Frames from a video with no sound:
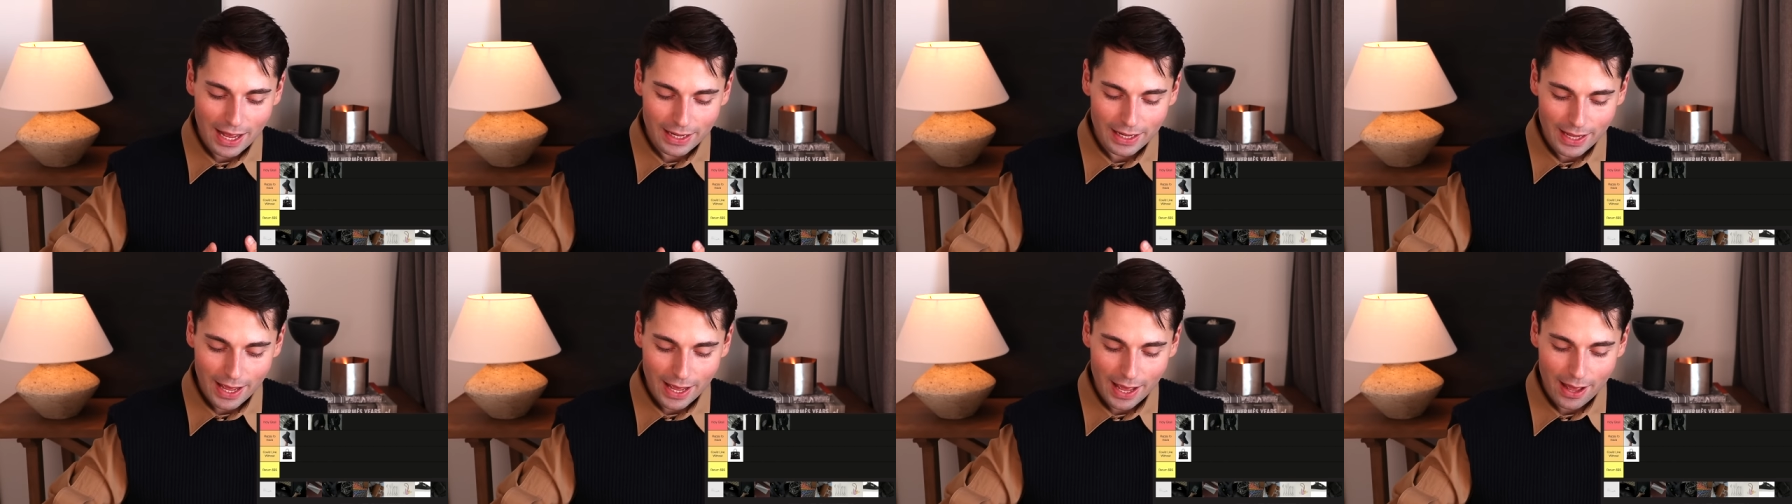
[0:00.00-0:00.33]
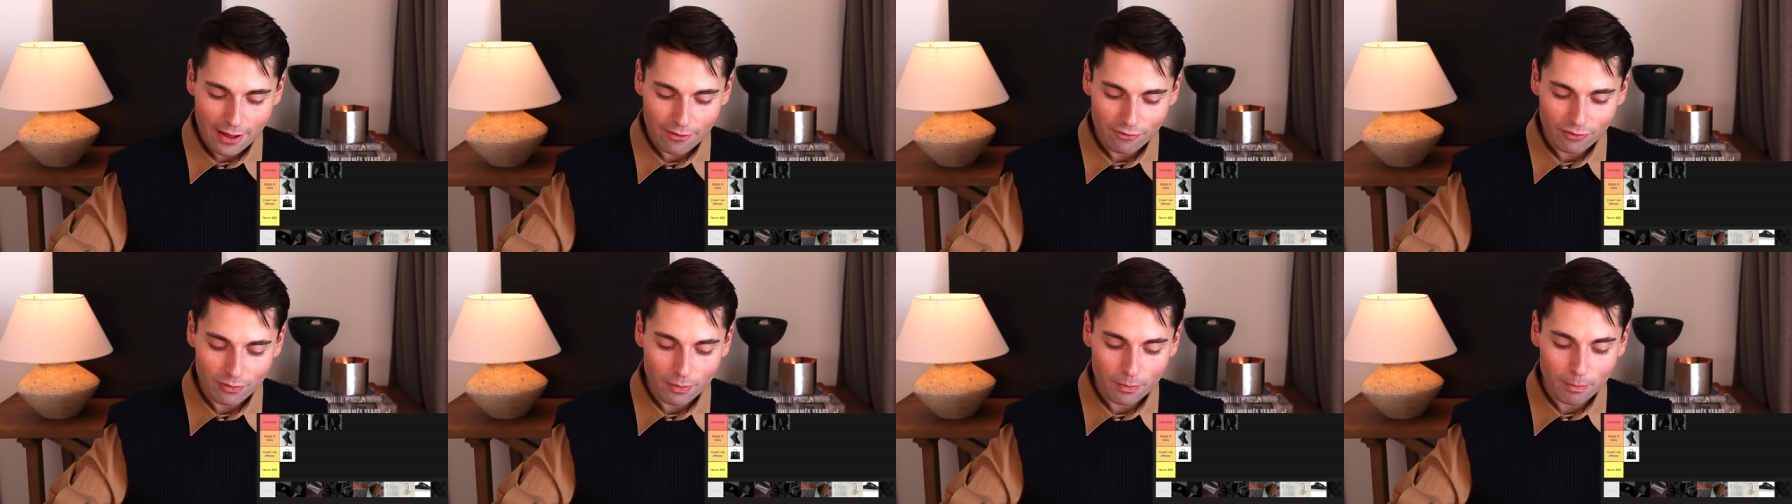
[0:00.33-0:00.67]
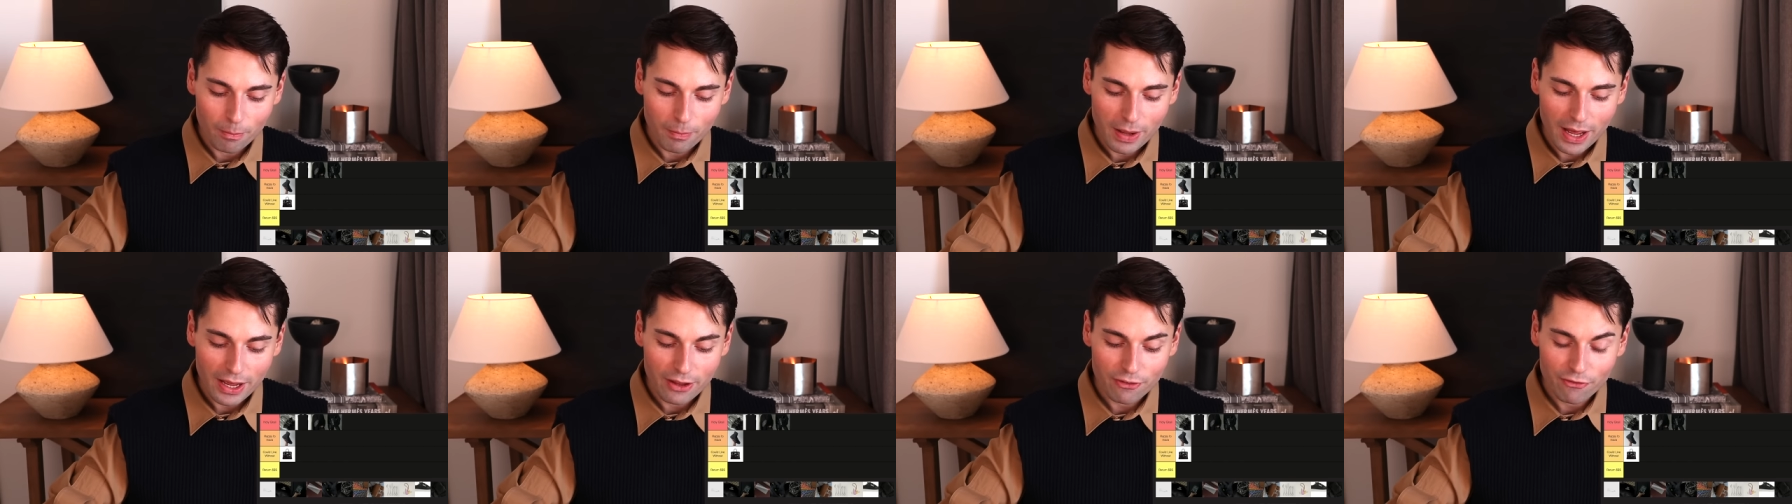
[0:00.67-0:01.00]
I have
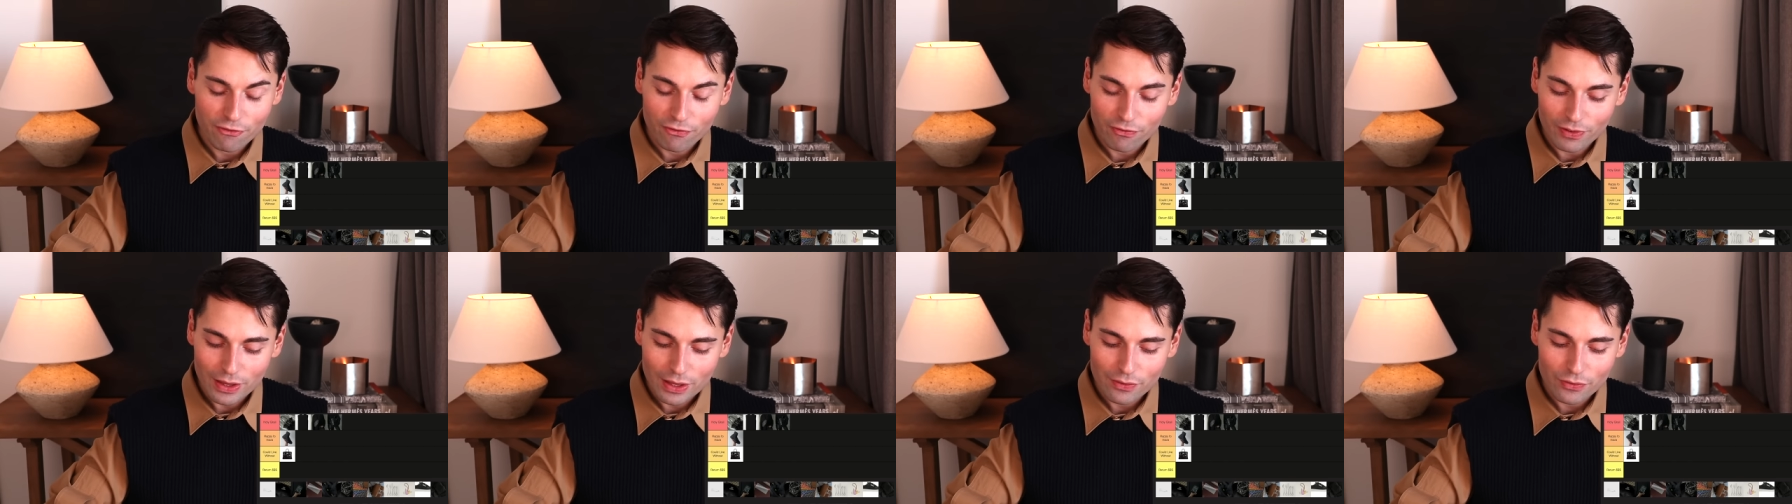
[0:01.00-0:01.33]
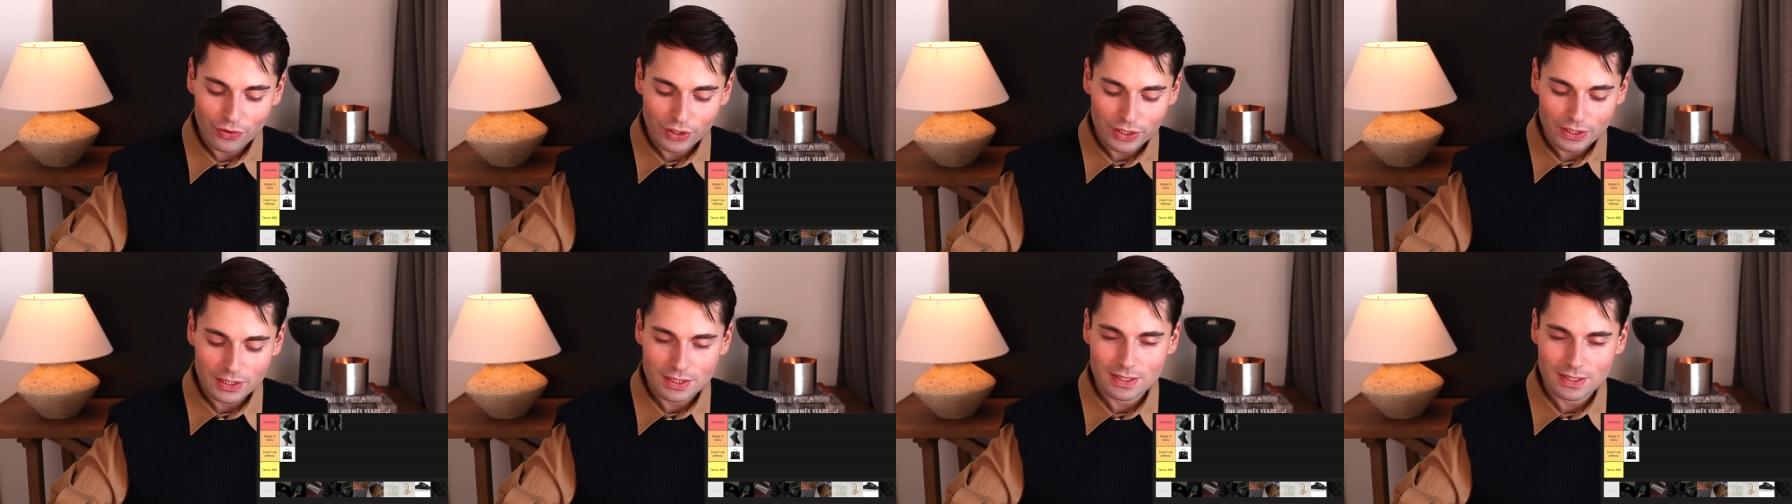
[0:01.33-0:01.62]
my favorite